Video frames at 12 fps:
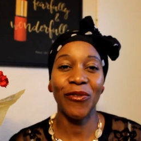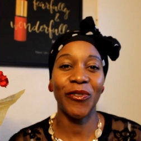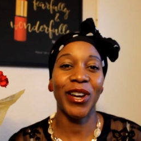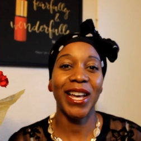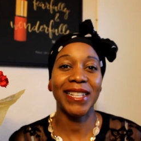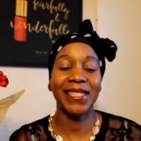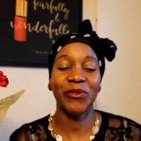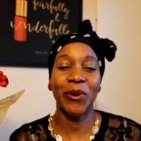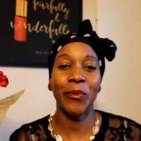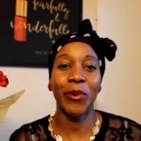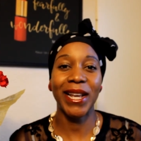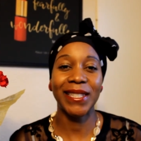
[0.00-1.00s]
for us to
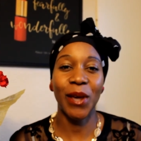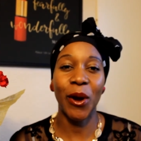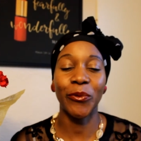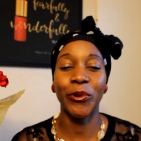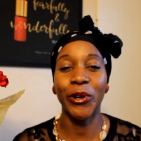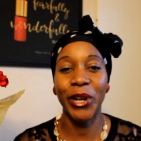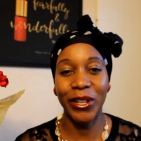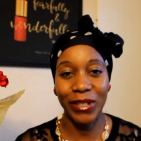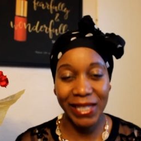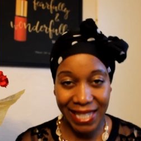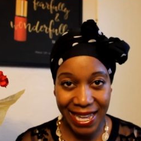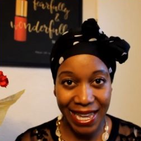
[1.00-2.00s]
embrace our
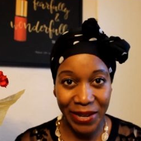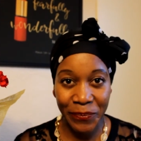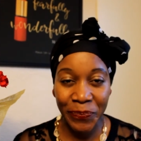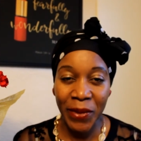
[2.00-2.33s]
royalty.